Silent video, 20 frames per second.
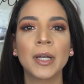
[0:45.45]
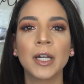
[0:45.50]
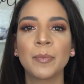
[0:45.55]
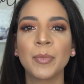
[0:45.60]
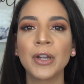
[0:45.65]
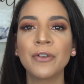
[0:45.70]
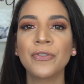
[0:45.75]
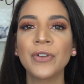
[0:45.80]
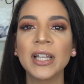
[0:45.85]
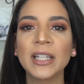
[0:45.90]
going to
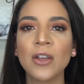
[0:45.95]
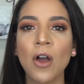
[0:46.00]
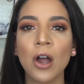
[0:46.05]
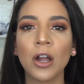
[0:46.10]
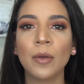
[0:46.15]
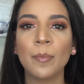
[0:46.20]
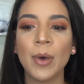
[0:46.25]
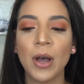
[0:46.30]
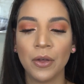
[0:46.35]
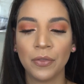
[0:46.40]
briefly
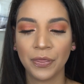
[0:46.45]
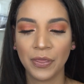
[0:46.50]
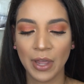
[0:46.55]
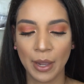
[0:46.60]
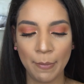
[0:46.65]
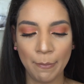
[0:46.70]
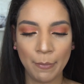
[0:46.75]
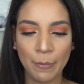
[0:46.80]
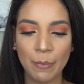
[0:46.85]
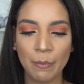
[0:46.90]
talk about
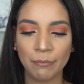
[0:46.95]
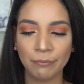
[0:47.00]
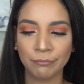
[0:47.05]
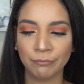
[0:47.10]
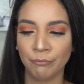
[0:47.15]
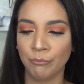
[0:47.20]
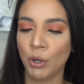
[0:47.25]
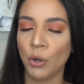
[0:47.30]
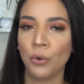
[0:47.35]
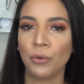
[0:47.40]
them
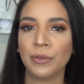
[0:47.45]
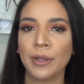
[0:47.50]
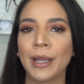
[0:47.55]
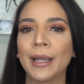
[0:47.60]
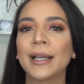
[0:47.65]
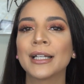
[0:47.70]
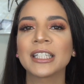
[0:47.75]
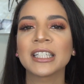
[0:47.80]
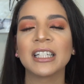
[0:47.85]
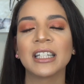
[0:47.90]
both. I
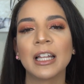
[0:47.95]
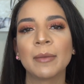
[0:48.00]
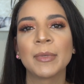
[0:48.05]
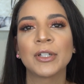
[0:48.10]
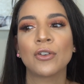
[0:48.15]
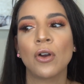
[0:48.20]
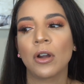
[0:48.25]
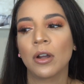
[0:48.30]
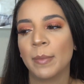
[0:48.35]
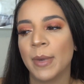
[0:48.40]
guess let me
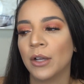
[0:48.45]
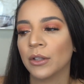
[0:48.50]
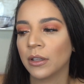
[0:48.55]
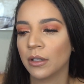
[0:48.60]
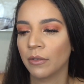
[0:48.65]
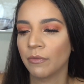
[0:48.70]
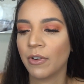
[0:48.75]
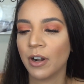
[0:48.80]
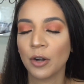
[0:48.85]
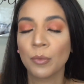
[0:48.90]
talk about
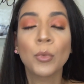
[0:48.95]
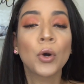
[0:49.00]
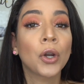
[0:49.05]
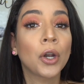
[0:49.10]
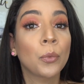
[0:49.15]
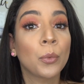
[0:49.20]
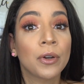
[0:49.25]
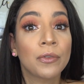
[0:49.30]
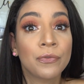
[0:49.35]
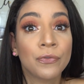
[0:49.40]
the Vera
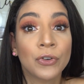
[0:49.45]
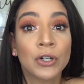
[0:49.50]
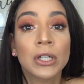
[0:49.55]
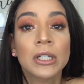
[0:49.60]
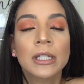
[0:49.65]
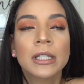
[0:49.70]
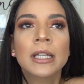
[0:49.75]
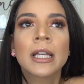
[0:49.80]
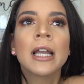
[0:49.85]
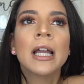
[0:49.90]
Mona one
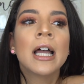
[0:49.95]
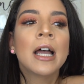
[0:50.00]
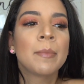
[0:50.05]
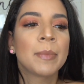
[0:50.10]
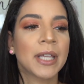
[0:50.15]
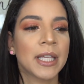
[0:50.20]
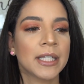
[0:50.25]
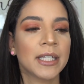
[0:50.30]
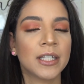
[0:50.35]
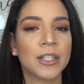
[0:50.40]
first
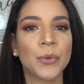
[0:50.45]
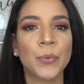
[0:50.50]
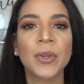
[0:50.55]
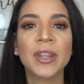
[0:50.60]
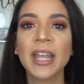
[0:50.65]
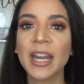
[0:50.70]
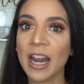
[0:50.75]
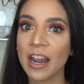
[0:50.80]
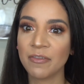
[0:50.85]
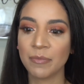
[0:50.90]
because it's the one
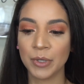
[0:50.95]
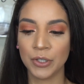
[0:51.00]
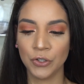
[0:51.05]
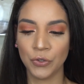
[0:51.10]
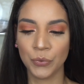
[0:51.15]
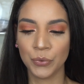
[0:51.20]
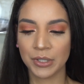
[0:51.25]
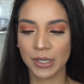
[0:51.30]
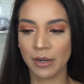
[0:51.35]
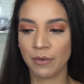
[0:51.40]
that I've been
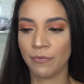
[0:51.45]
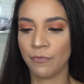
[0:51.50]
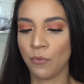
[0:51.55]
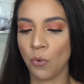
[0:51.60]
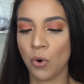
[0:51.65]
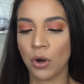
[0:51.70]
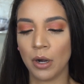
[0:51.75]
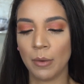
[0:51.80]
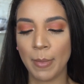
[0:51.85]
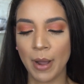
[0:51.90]
using
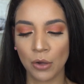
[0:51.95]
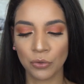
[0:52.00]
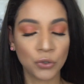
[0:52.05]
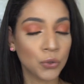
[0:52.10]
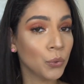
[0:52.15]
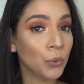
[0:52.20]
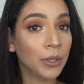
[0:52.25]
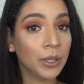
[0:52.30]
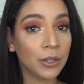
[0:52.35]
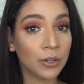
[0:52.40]
for about
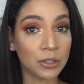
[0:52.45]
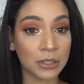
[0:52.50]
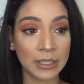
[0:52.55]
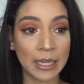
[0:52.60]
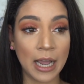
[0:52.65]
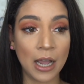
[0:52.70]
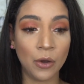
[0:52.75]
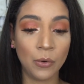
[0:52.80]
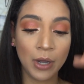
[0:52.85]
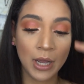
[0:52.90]
2 years
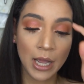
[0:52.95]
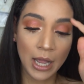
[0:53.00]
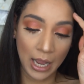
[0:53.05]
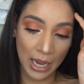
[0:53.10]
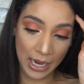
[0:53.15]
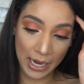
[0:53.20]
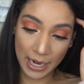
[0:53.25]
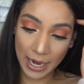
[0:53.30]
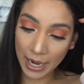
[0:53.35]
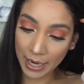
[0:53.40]
now,
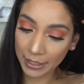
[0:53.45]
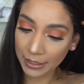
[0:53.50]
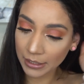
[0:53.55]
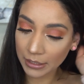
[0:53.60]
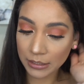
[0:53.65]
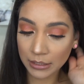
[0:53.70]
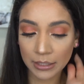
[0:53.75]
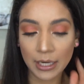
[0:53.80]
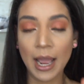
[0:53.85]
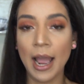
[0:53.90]

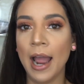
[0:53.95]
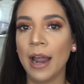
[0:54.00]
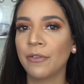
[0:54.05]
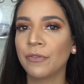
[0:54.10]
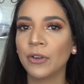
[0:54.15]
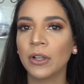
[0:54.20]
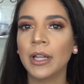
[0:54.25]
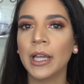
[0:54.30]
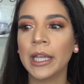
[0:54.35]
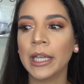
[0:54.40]
and yeah, I
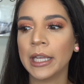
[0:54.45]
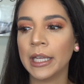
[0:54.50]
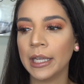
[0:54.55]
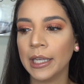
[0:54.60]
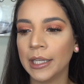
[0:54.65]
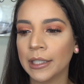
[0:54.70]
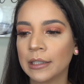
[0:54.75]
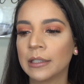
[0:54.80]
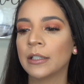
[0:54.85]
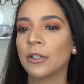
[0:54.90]
feel like
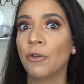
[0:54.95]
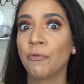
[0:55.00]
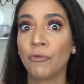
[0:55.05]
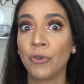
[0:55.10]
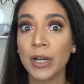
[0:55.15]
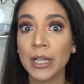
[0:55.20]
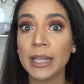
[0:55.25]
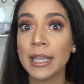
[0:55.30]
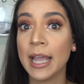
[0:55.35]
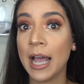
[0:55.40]
it's
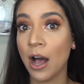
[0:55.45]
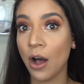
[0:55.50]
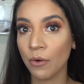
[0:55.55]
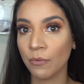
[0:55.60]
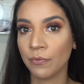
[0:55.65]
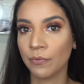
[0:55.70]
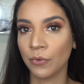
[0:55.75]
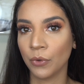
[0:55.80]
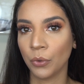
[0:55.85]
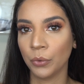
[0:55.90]
really
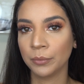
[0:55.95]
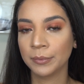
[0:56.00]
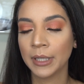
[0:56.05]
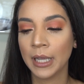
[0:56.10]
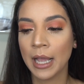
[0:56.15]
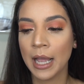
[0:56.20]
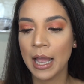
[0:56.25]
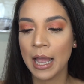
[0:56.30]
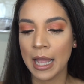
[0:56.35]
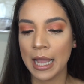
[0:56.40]
helpful.
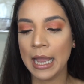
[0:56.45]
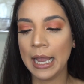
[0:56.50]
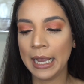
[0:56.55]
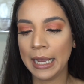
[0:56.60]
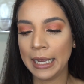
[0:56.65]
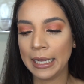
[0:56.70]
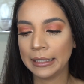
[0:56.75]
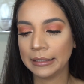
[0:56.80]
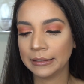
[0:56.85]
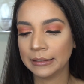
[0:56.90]

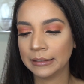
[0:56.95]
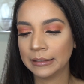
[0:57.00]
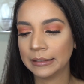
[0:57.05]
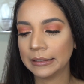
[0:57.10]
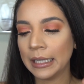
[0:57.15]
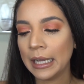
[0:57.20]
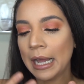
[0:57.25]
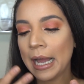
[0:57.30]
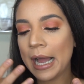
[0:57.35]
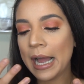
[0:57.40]
And
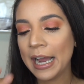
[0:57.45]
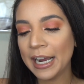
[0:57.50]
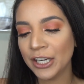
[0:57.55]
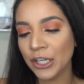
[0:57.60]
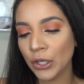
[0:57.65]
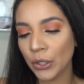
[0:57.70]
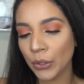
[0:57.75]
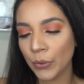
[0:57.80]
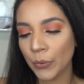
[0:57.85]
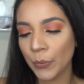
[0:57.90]
I
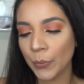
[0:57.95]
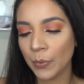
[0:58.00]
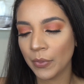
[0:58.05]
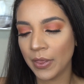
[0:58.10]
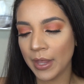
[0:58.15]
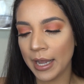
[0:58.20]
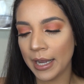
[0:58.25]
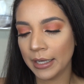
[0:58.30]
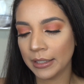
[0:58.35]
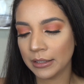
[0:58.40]
know
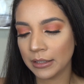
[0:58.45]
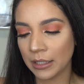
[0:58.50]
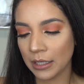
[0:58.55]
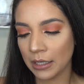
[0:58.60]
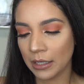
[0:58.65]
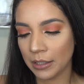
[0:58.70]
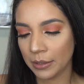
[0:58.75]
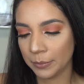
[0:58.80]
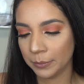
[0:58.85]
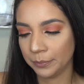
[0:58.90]
that
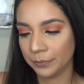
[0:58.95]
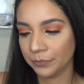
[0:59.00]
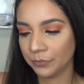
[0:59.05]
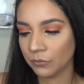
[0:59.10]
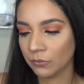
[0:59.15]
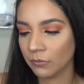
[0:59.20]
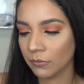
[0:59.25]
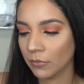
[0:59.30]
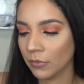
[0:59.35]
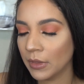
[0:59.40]

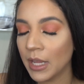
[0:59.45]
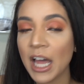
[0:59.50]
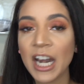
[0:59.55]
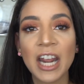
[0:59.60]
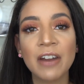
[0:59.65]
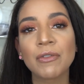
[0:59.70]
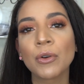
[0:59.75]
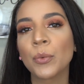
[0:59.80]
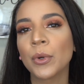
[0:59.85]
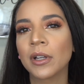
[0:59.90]
not
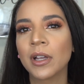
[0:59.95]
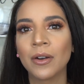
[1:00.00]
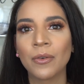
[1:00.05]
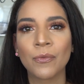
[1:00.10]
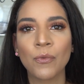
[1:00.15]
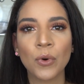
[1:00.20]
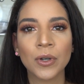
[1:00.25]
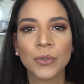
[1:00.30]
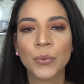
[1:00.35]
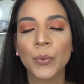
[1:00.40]
everyone can afford